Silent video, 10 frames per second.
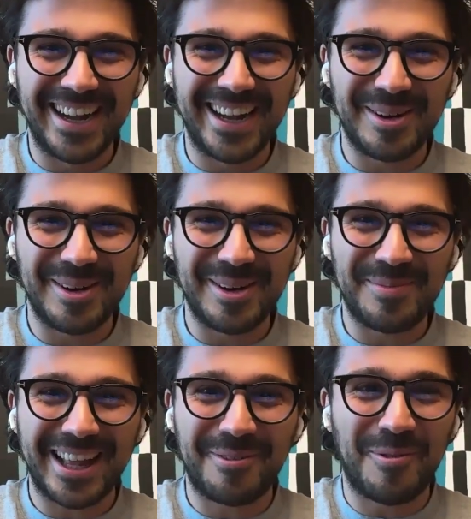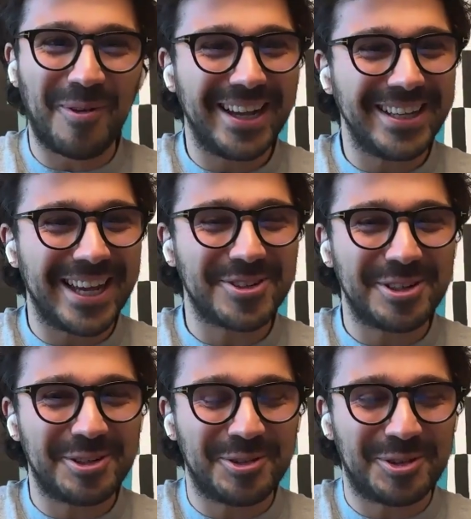But like, why
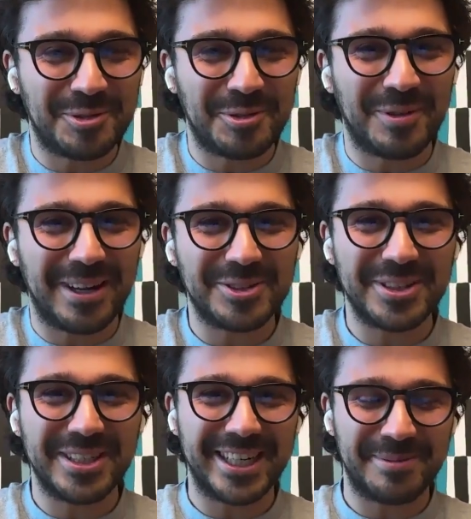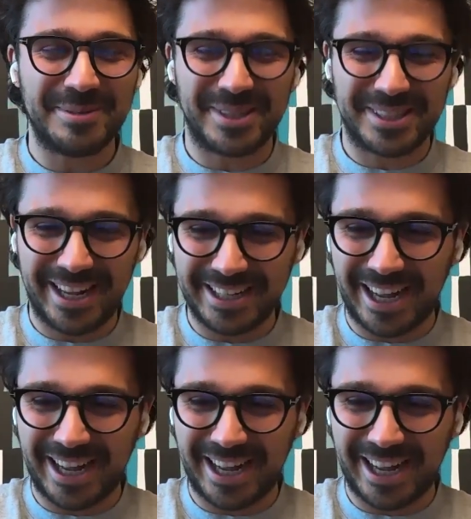actually do we want to run an experiment?